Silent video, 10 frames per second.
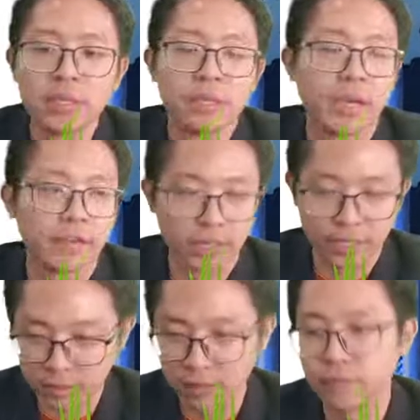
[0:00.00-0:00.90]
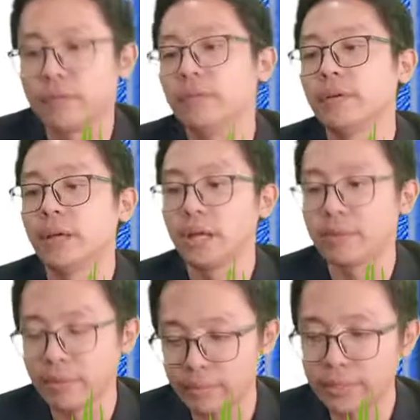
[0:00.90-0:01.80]
F negative.
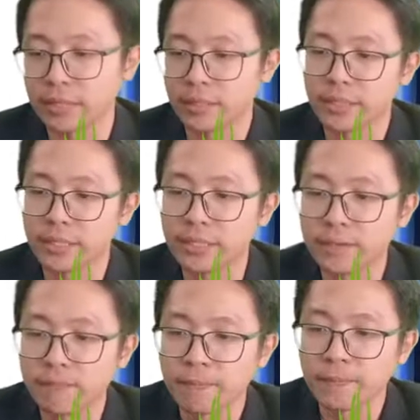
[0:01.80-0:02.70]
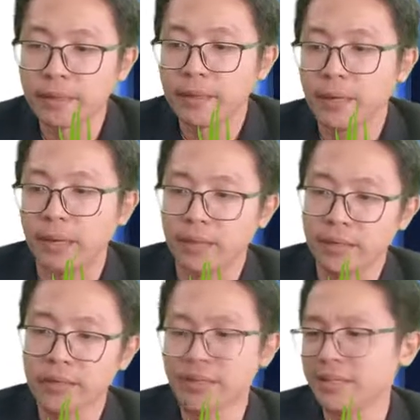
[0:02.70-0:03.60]
Remember that. Yeah, it's
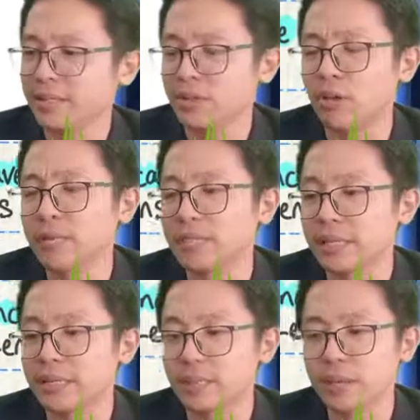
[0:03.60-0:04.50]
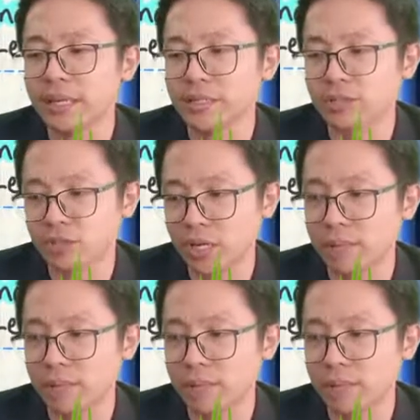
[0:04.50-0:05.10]
just common sense. Look at the shape.